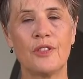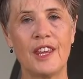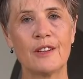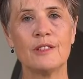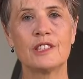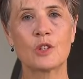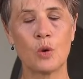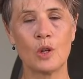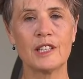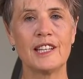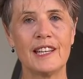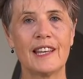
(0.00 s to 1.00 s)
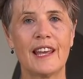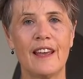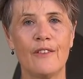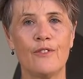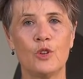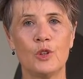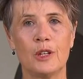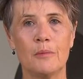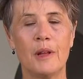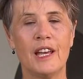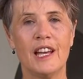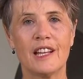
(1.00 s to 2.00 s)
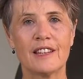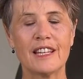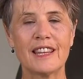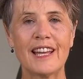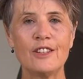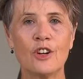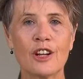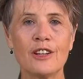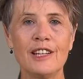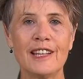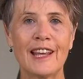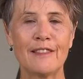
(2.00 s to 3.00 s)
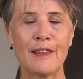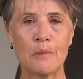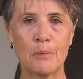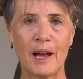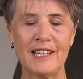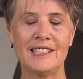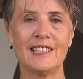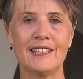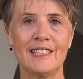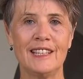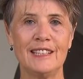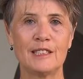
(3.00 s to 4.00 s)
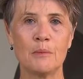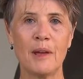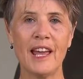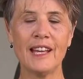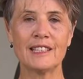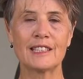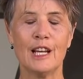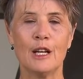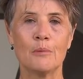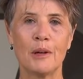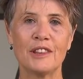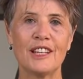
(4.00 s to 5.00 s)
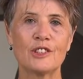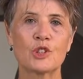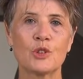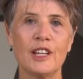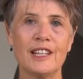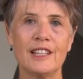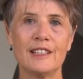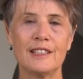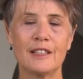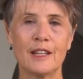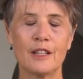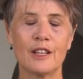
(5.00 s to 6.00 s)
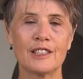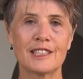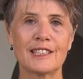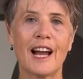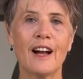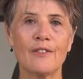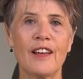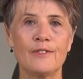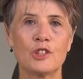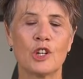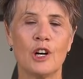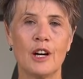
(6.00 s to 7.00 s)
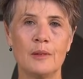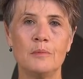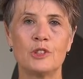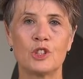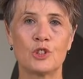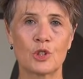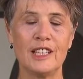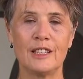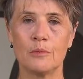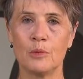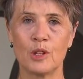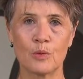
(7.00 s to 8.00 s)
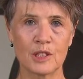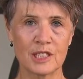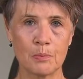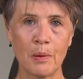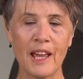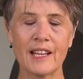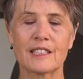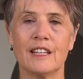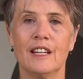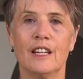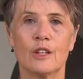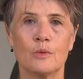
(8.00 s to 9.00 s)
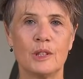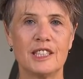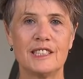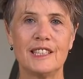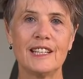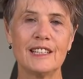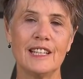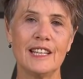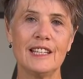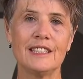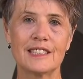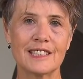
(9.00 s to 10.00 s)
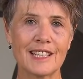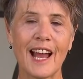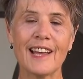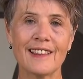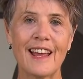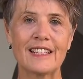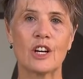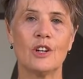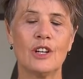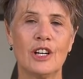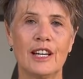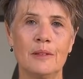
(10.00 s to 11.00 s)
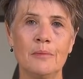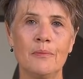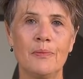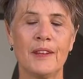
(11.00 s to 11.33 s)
there is quality care for them, that they not only get their basic needs met, but they're treated, that, that staff have time to treat them with respect, with dignity, to take that time